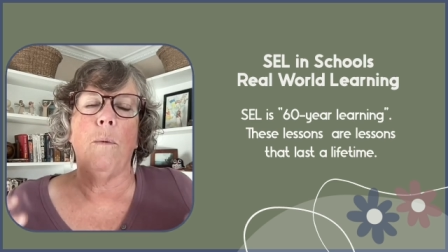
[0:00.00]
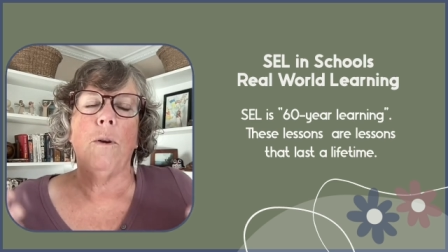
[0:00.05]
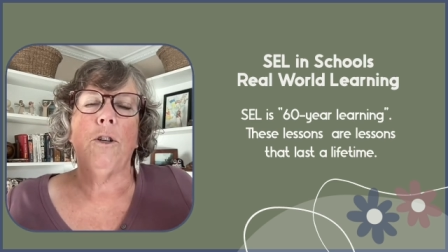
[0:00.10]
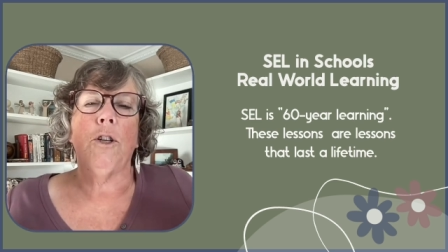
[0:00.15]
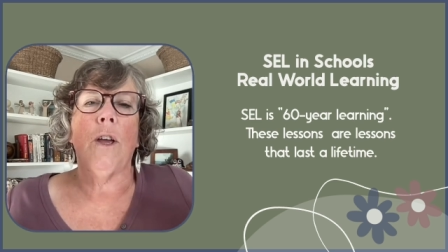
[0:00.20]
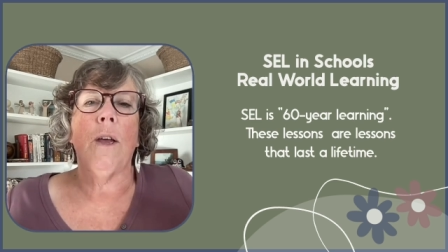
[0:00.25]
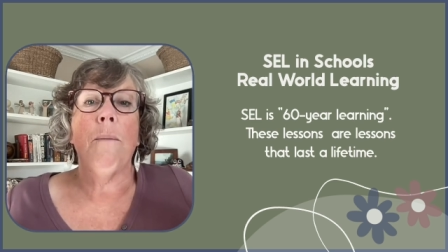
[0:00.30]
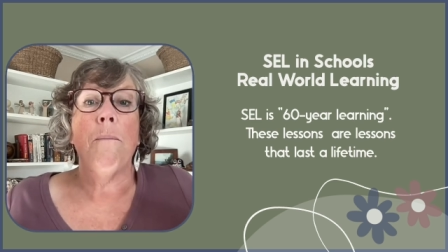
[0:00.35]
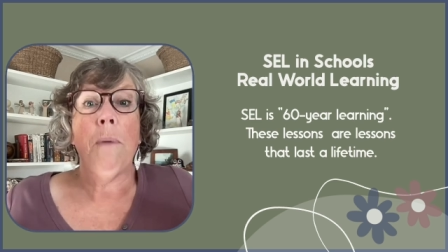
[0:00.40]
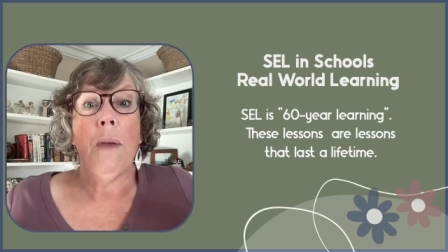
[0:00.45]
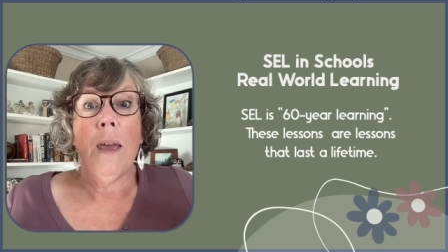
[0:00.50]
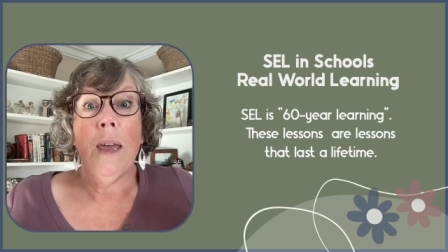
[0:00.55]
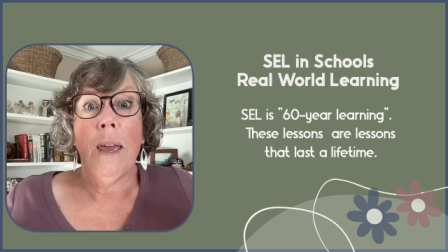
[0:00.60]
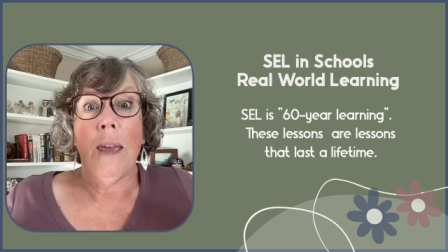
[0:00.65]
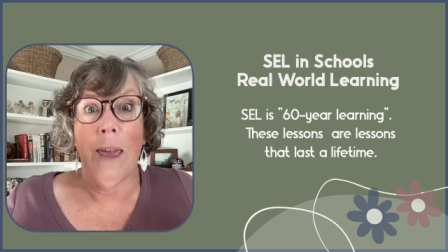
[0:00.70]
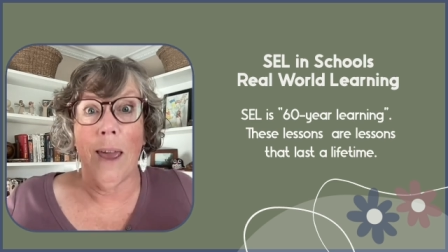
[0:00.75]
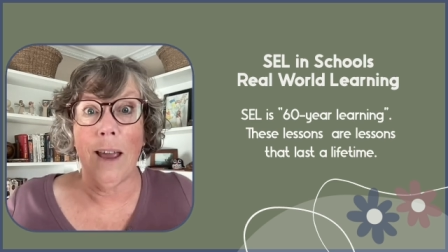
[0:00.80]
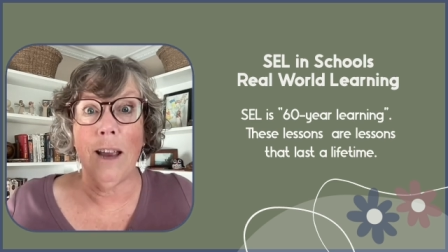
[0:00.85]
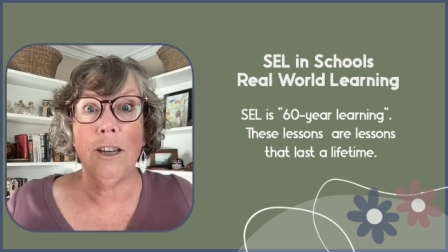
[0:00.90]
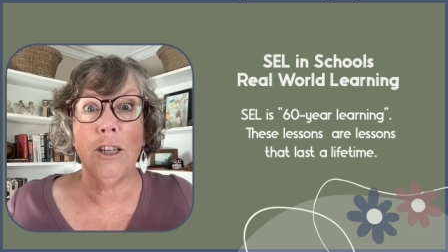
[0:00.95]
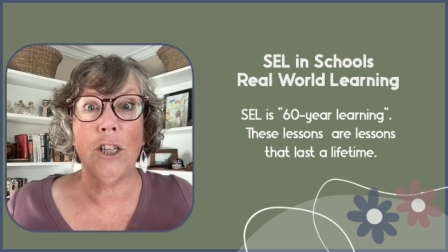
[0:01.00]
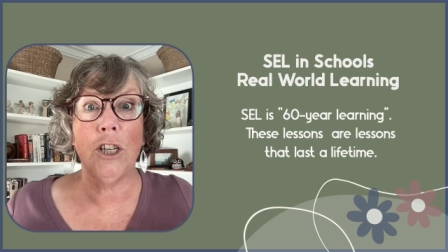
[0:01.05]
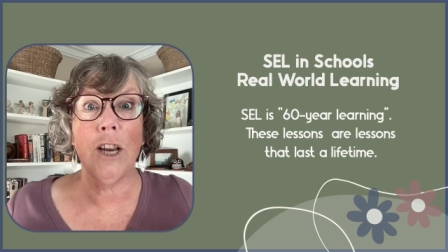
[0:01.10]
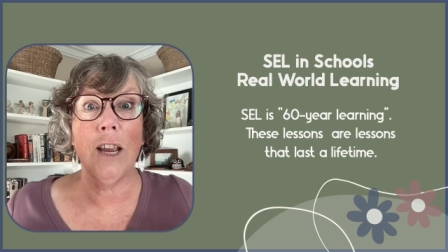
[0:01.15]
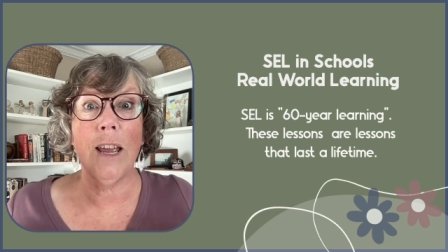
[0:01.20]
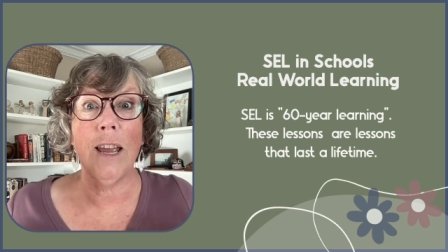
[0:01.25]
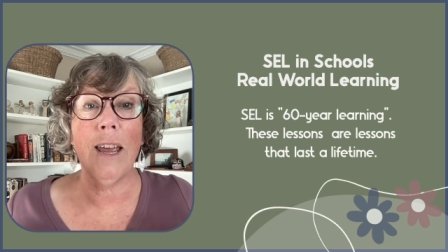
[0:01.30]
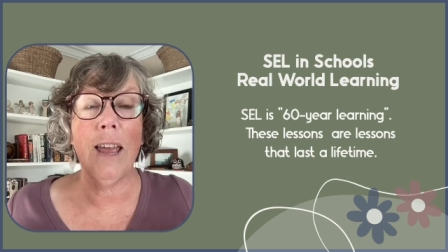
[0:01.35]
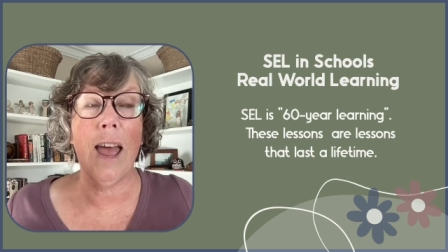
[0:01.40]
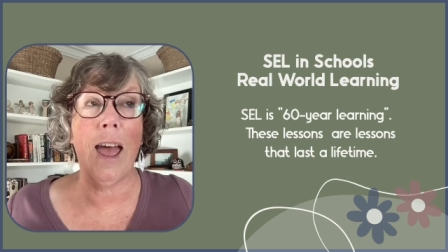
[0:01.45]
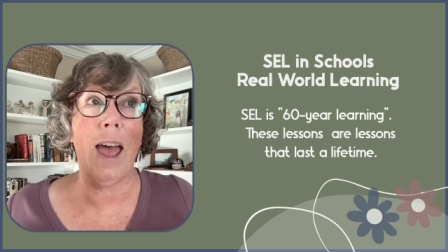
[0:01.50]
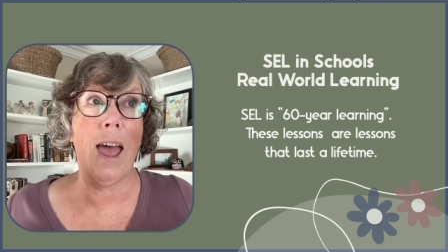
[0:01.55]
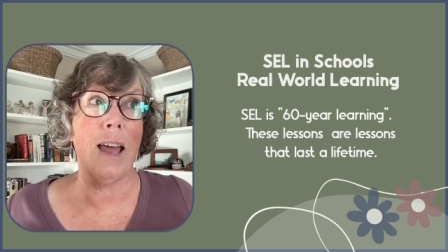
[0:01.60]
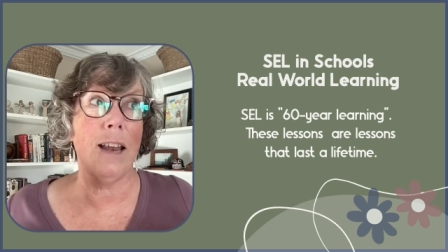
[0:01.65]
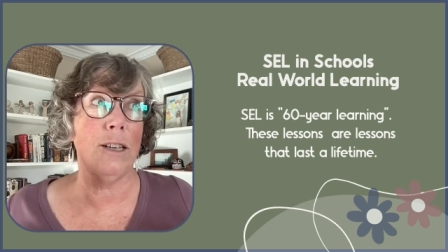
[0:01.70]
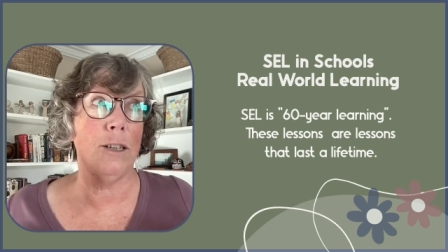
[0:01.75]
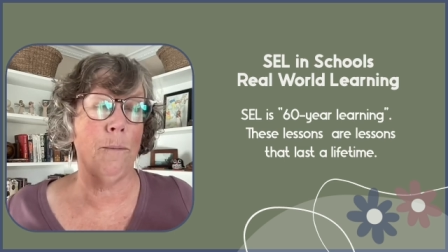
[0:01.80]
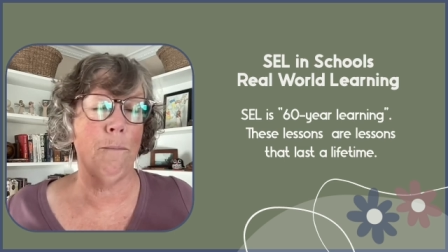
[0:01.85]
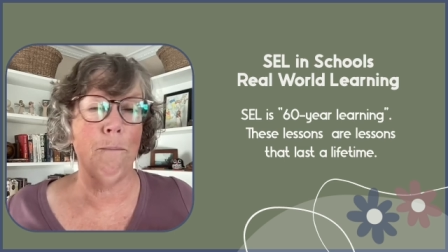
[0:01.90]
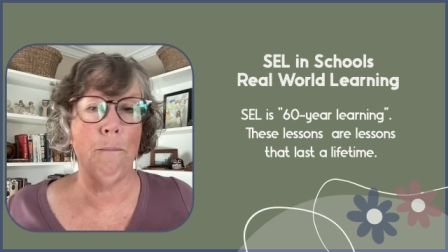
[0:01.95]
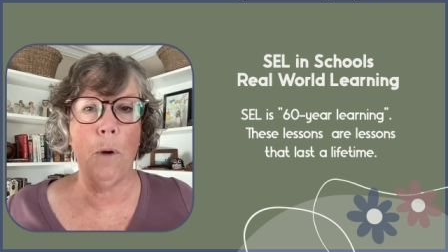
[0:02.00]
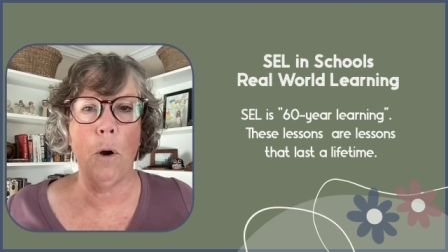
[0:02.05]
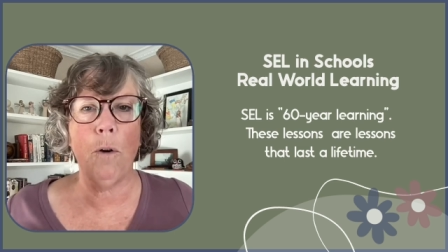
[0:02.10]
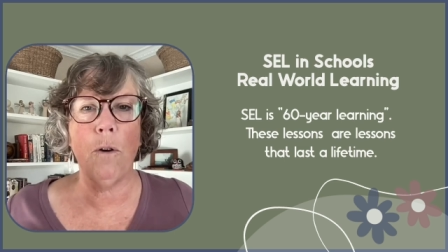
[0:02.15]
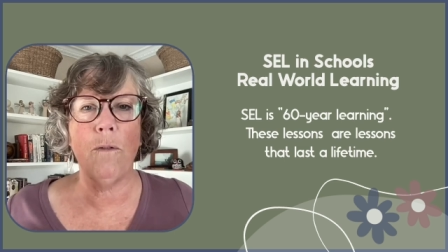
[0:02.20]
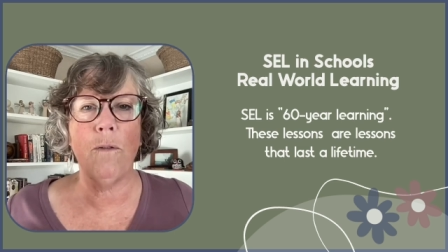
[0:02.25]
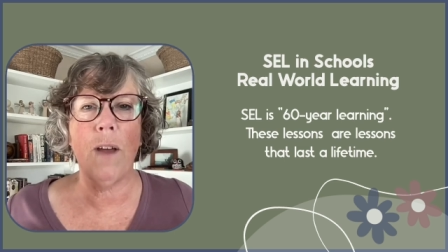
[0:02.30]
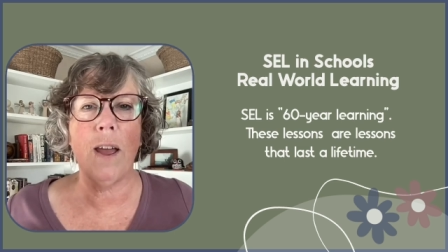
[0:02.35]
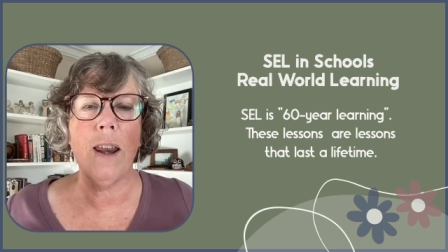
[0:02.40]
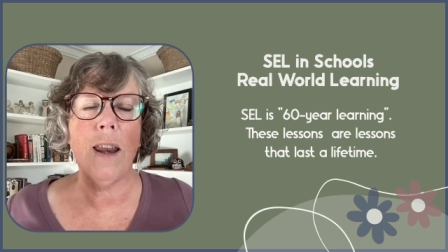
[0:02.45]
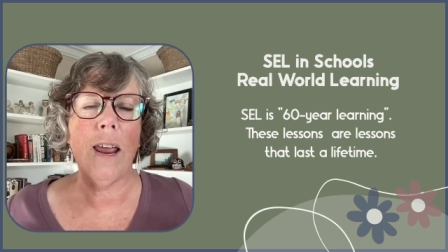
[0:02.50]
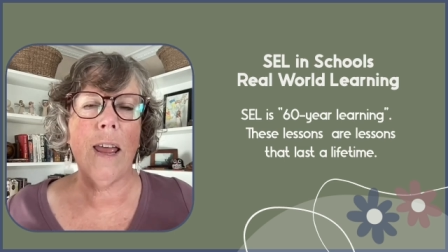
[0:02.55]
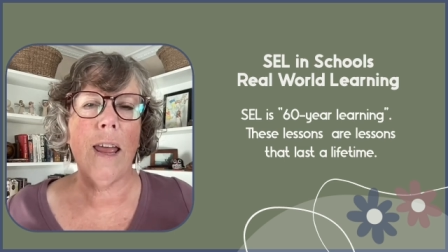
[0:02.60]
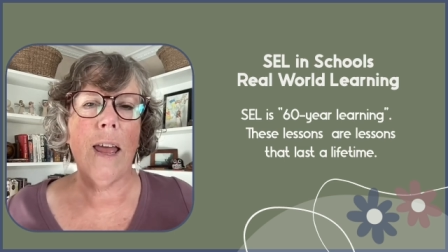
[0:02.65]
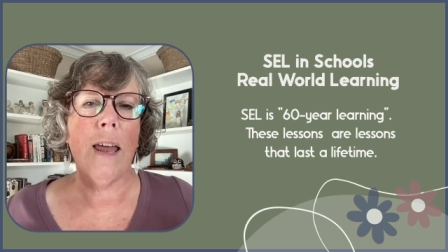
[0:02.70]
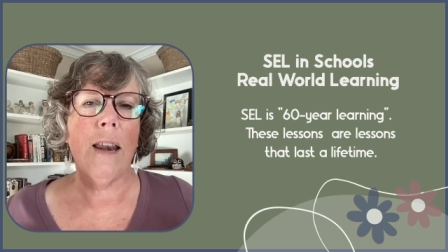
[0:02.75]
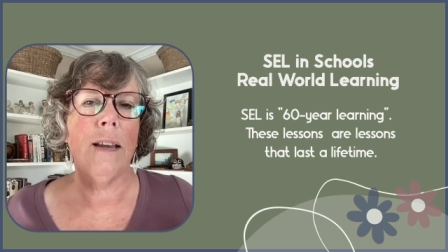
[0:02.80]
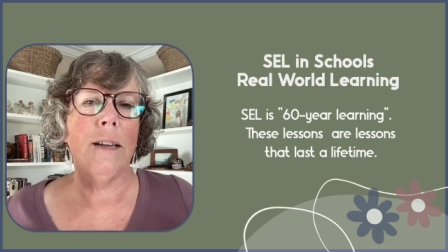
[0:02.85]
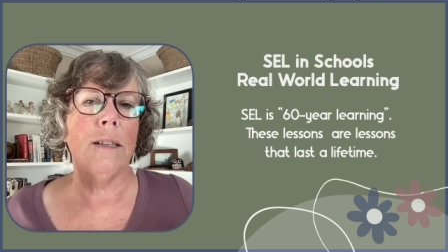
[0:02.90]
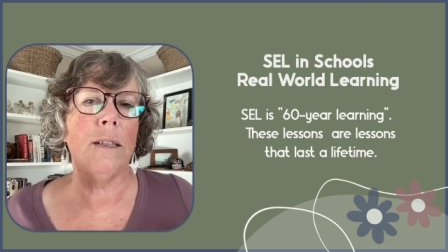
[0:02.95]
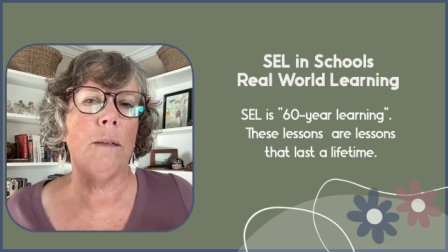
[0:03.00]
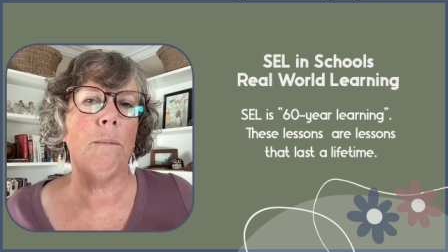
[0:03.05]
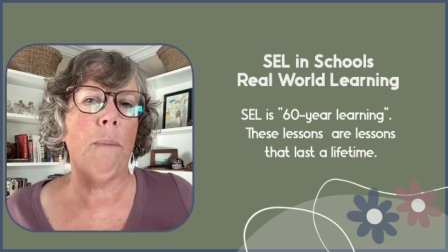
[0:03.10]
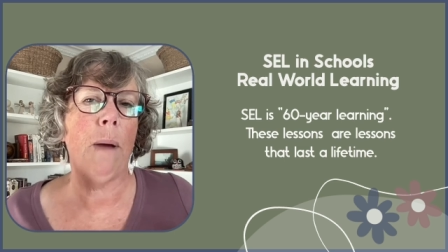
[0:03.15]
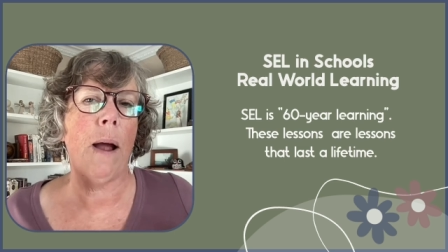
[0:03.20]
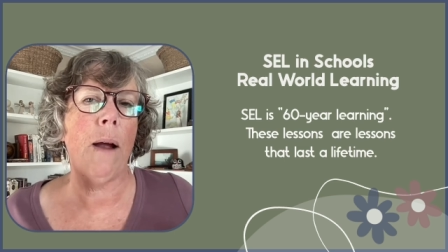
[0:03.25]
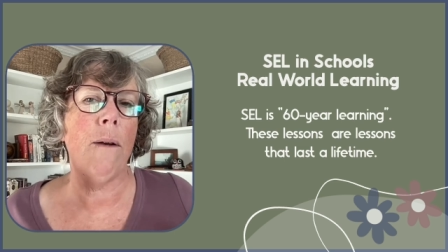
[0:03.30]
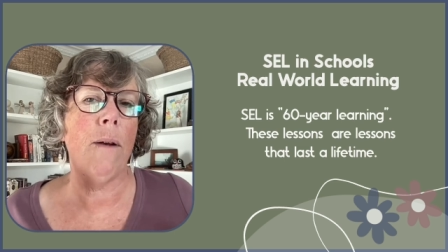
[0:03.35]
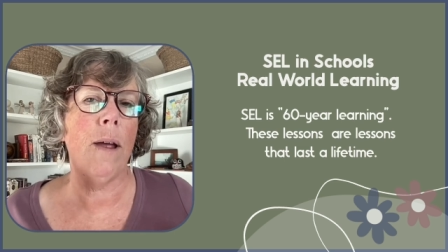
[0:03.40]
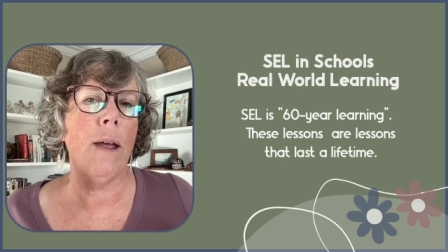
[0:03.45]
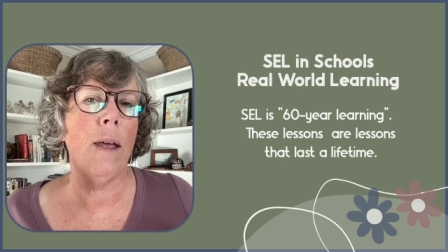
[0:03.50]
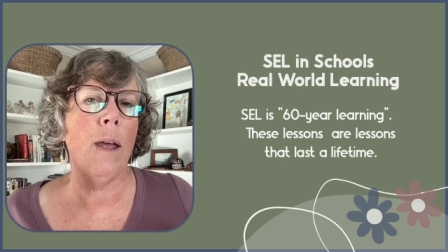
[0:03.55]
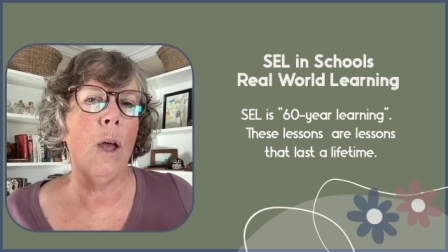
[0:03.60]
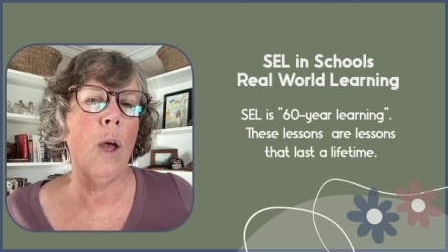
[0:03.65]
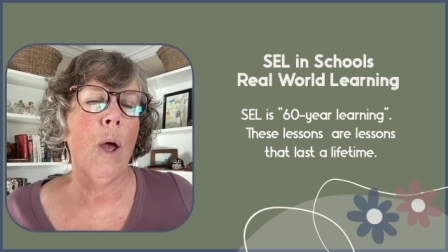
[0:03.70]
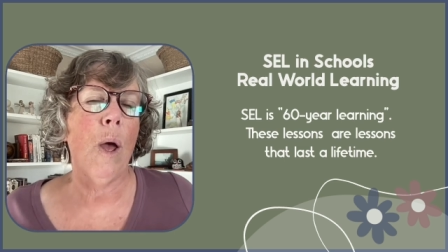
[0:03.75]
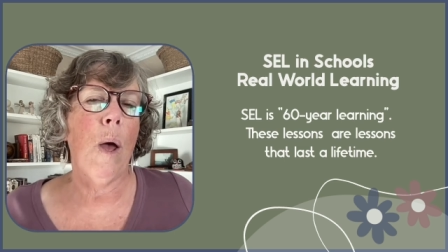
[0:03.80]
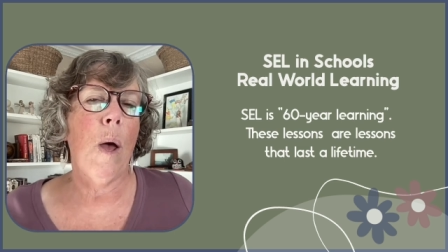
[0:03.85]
which can be engaging and motivating and inspiring,